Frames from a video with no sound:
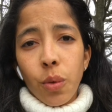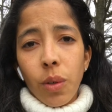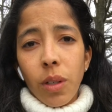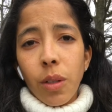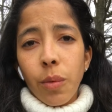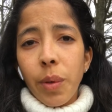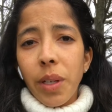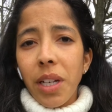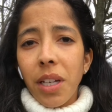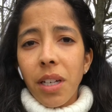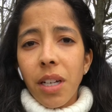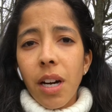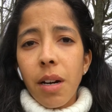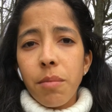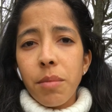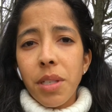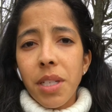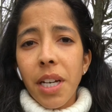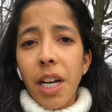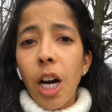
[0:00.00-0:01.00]
when it
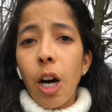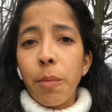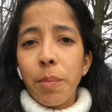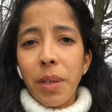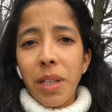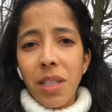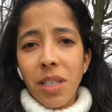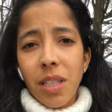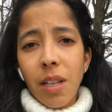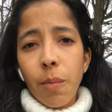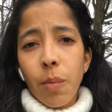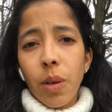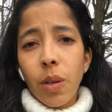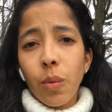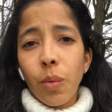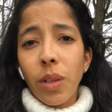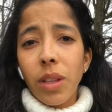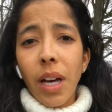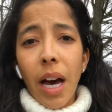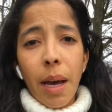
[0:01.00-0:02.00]
comes to helping someone
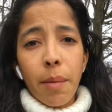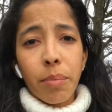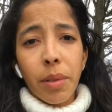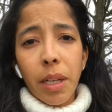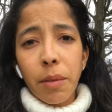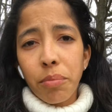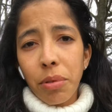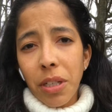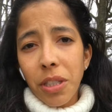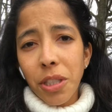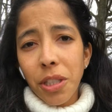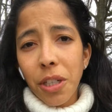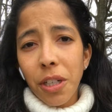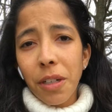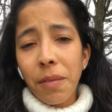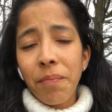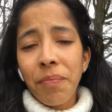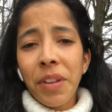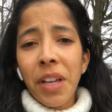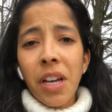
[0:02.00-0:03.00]
with high blood pressure.
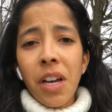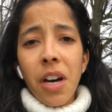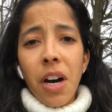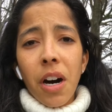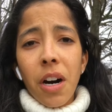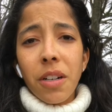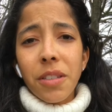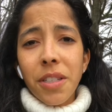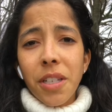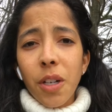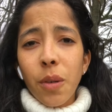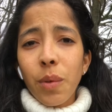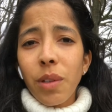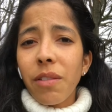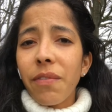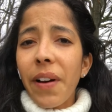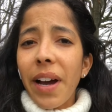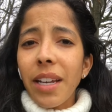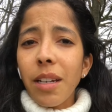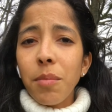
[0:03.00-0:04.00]
Also, with
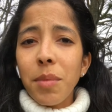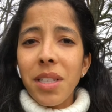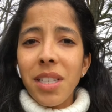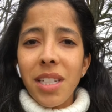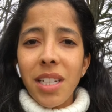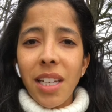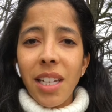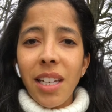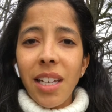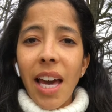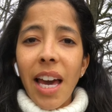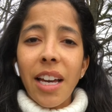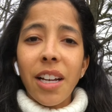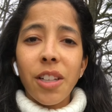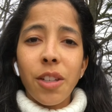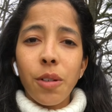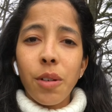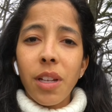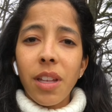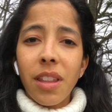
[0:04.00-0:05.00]
vitamin D and
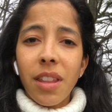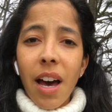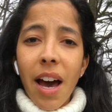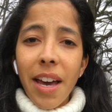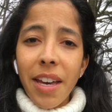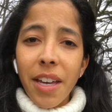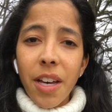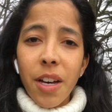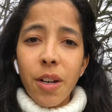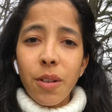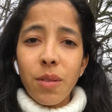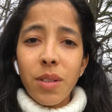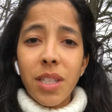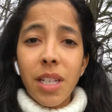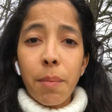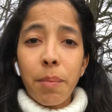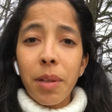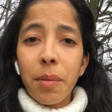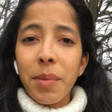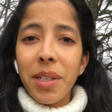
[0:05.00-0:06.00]
glutathione
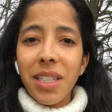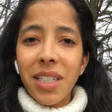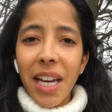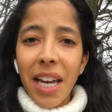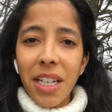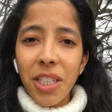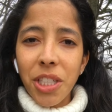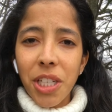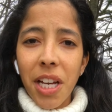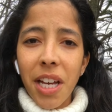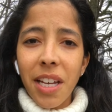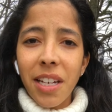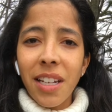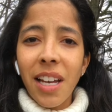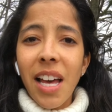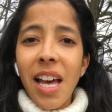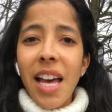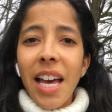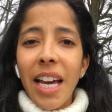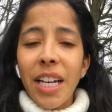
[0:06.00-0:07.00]
supplementation,
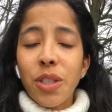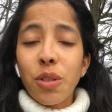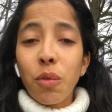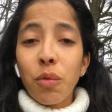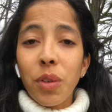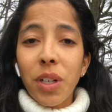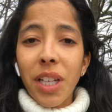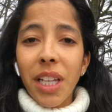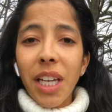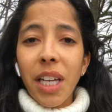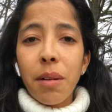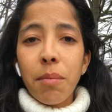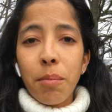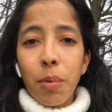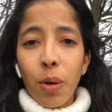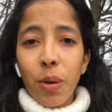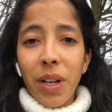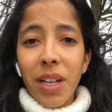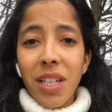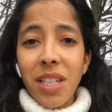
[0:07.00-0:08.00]
it's really
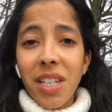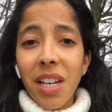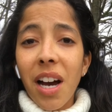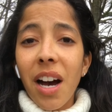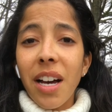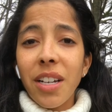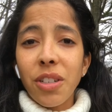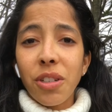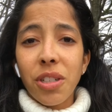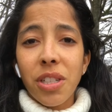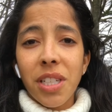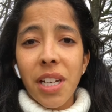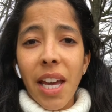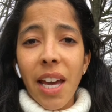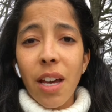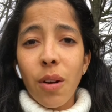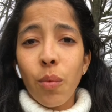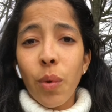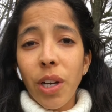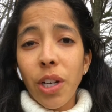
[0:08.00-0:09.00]
important to
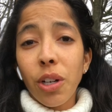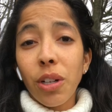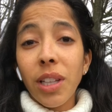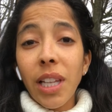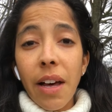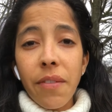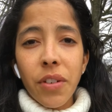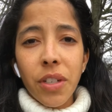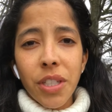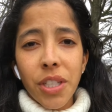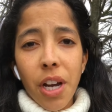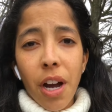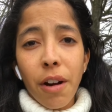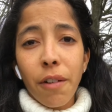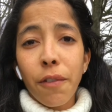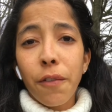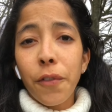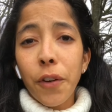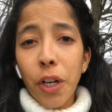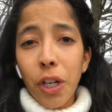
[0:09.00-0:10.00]
understand what your levels are
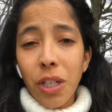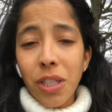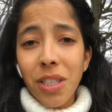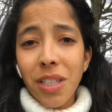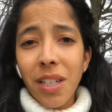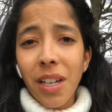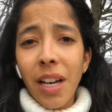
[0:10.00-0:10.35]
first,